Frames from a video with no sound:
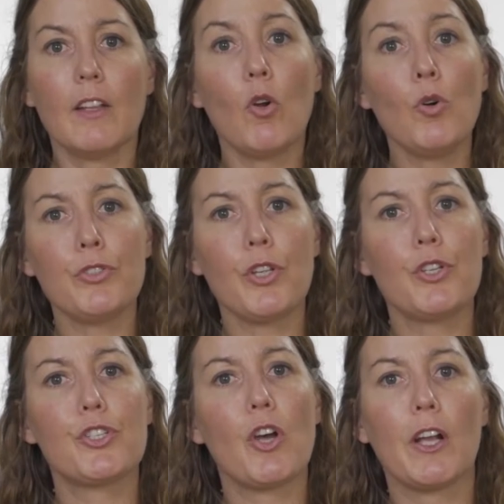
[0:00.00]
There are also
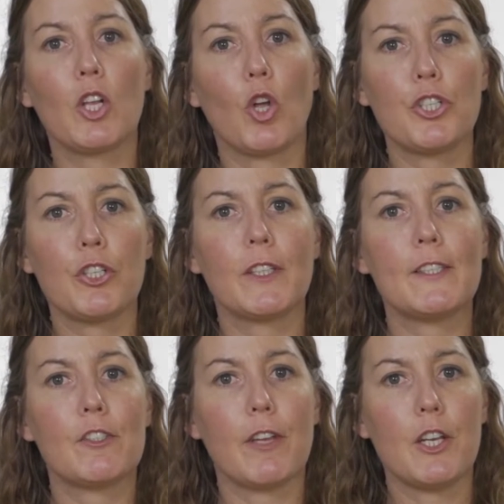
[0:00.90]
psychological
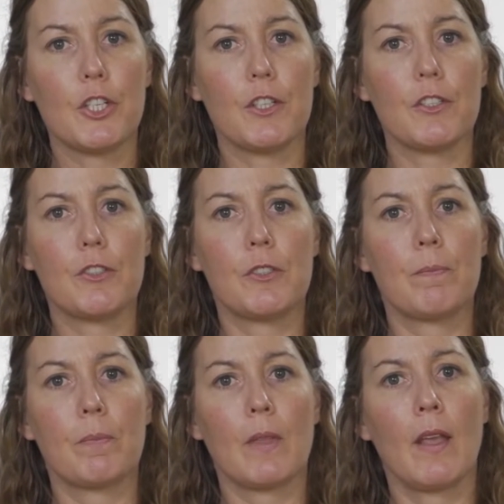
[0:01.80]
interventions.
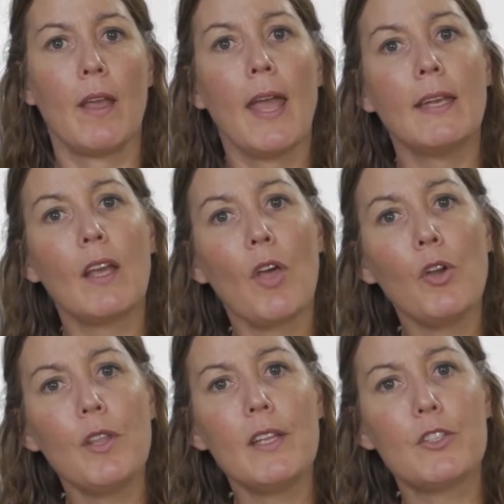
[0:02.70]
Now,
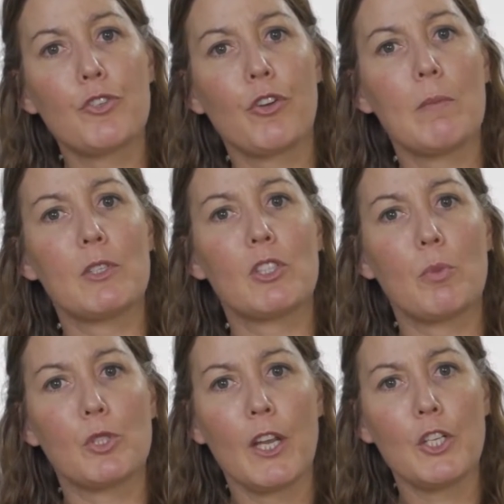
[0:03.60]
though these treatments are
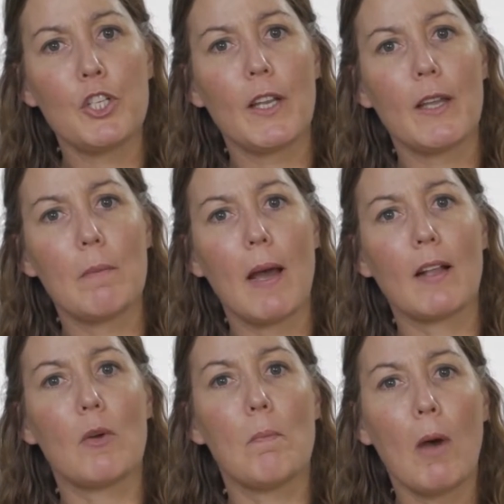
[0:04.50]
potentially
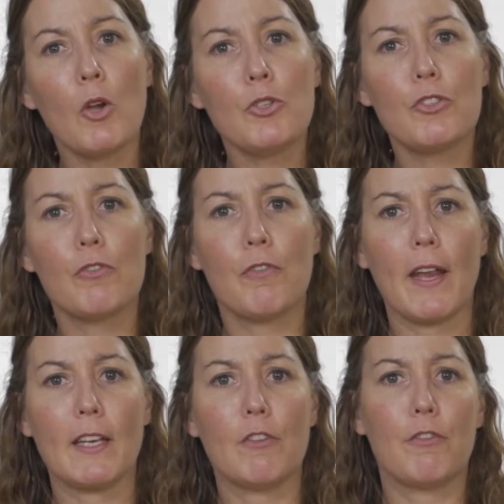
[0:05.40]
among the most
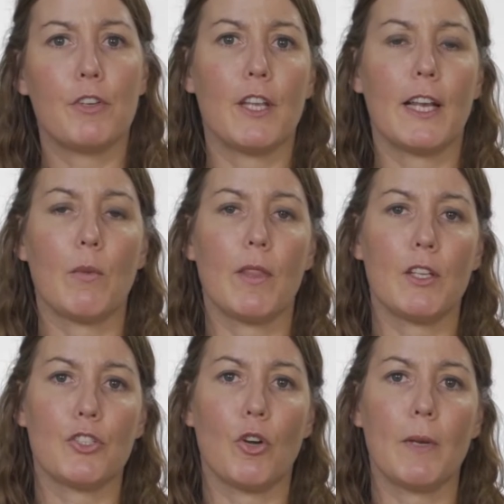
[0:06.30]
effective for dealing with
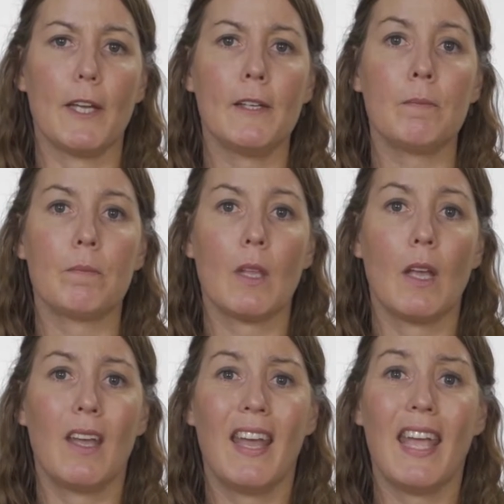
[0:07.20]
insomnia,
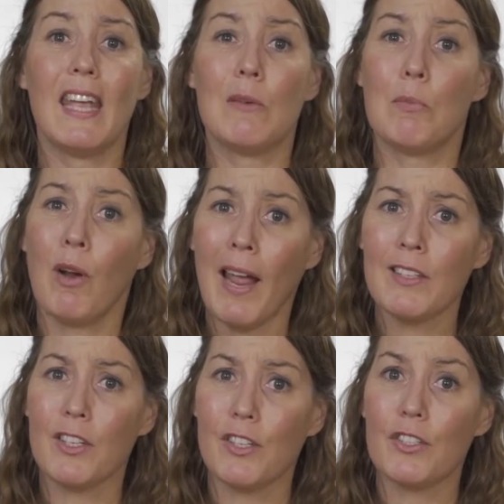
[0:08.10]
in
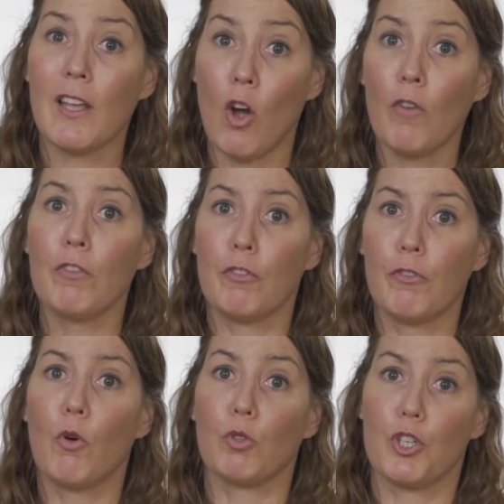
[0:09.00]
practice they often
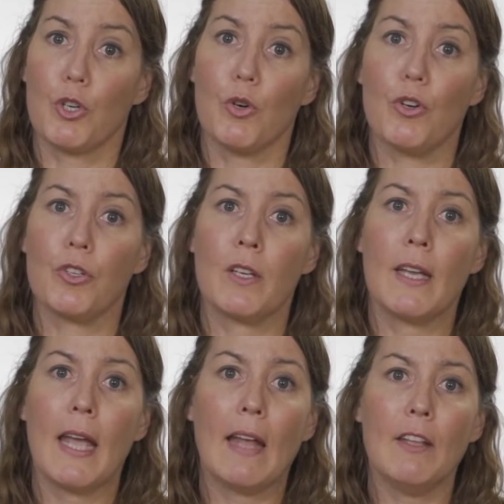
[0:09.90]
fall short,
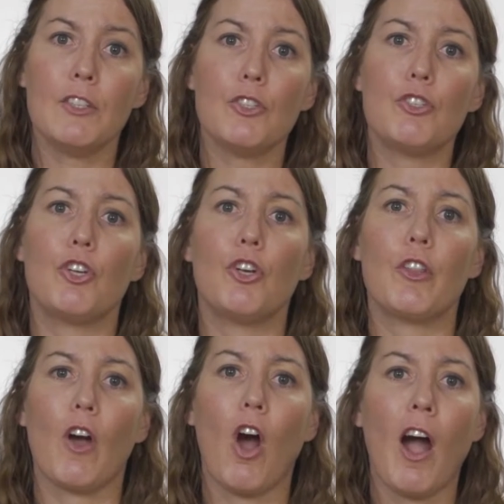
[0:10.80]
and this is due to
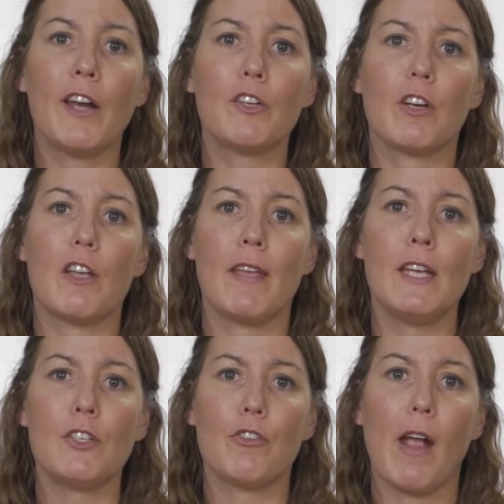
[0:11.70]
the high degree of
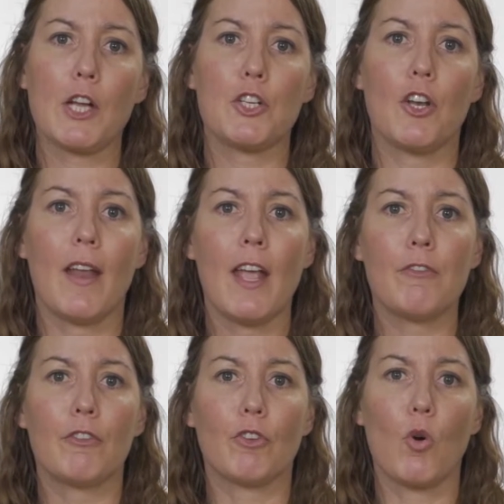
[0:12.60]
interaction and
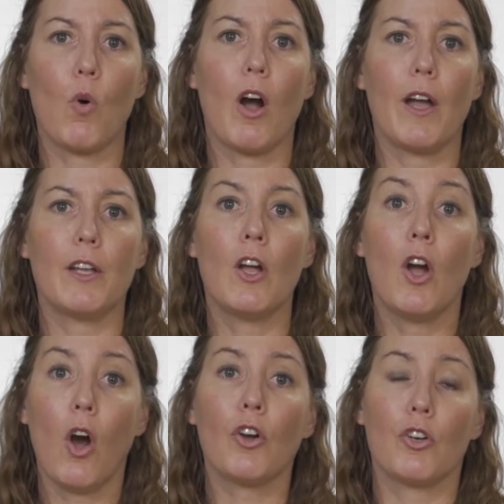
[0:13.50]
effort required
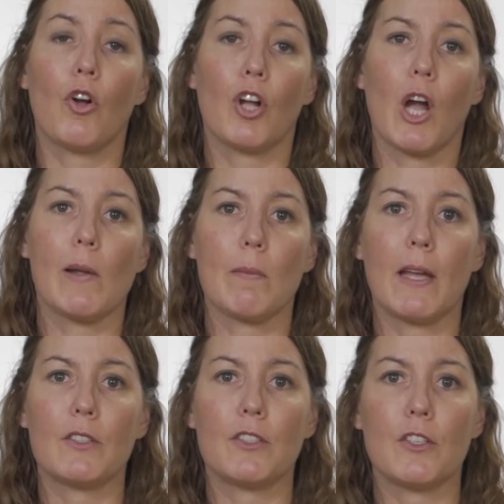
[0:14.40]
on an ongoing
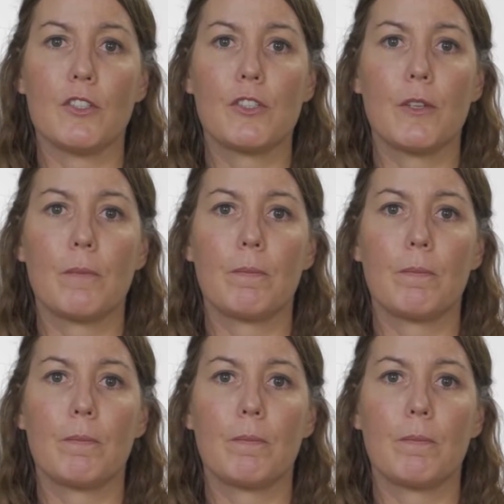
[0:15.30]
basis.